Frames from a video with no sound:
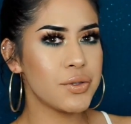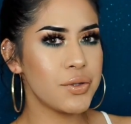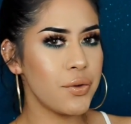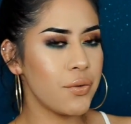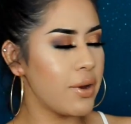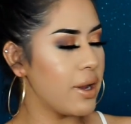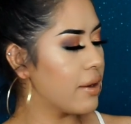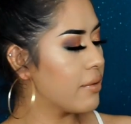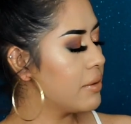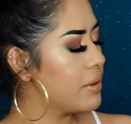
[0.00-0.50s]

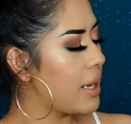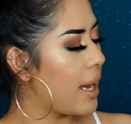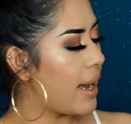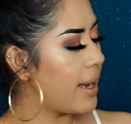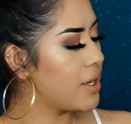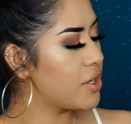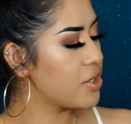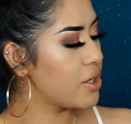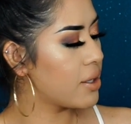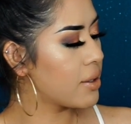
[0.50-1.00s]
So every
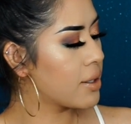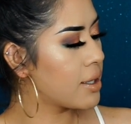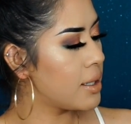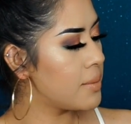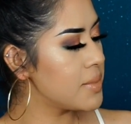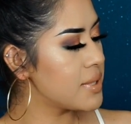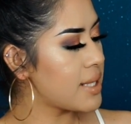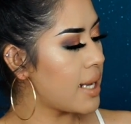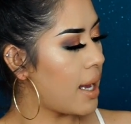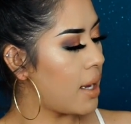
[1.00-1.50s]
eyeshadow
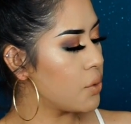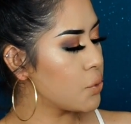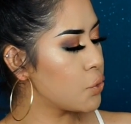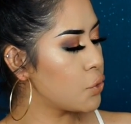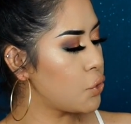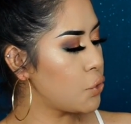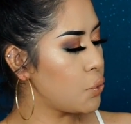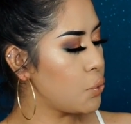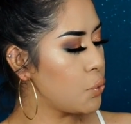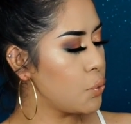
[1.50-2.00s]
comes
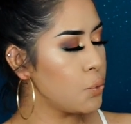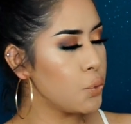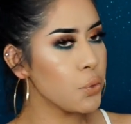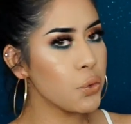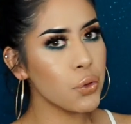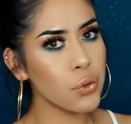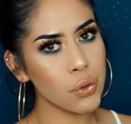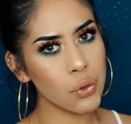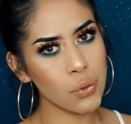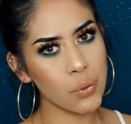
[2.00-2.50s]
out
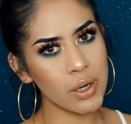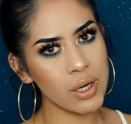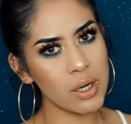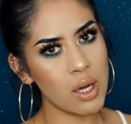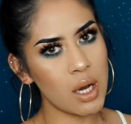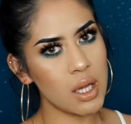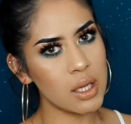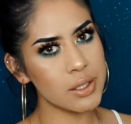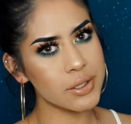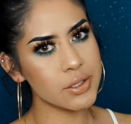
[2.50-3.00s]
to
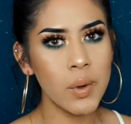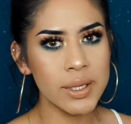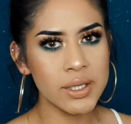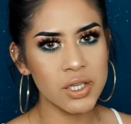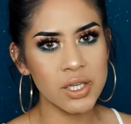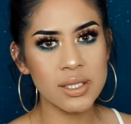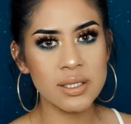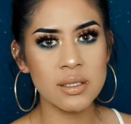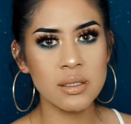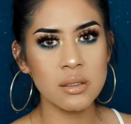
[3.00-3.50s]
$3,
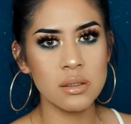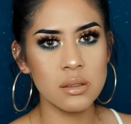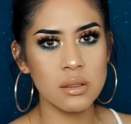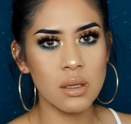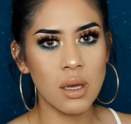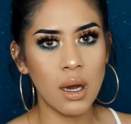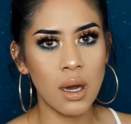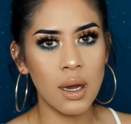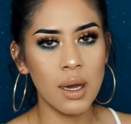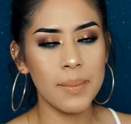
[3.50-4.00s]
which is
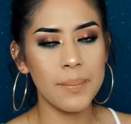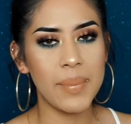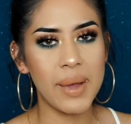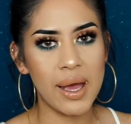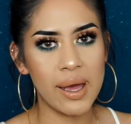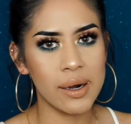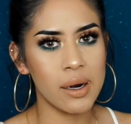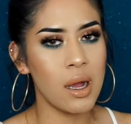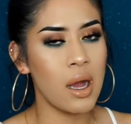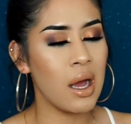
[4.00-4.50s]
not
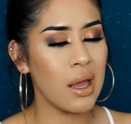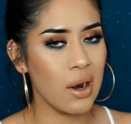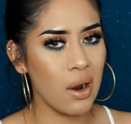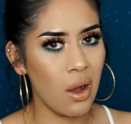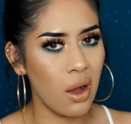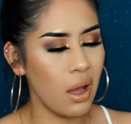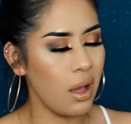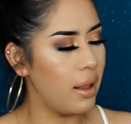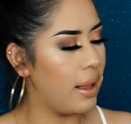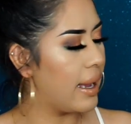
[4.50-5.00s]
bad at
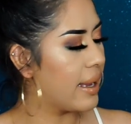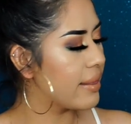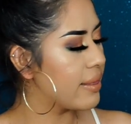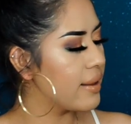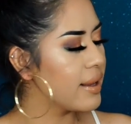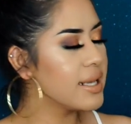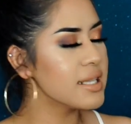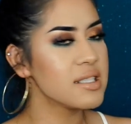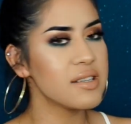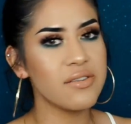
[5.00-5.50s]
all. I
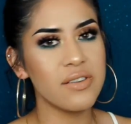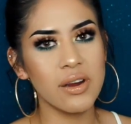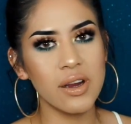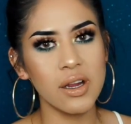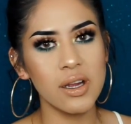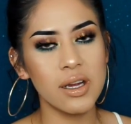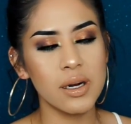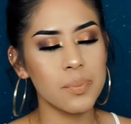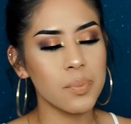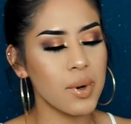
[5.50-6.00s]
think it's a
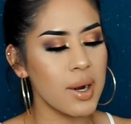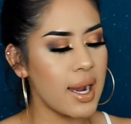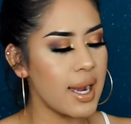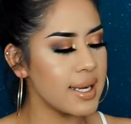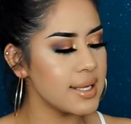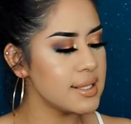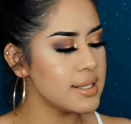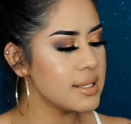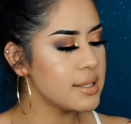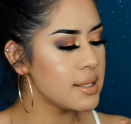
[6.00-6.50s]
very good
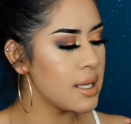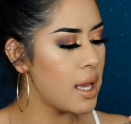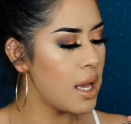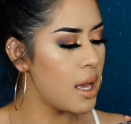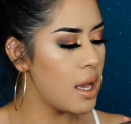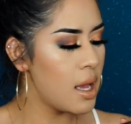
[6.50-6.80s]
price.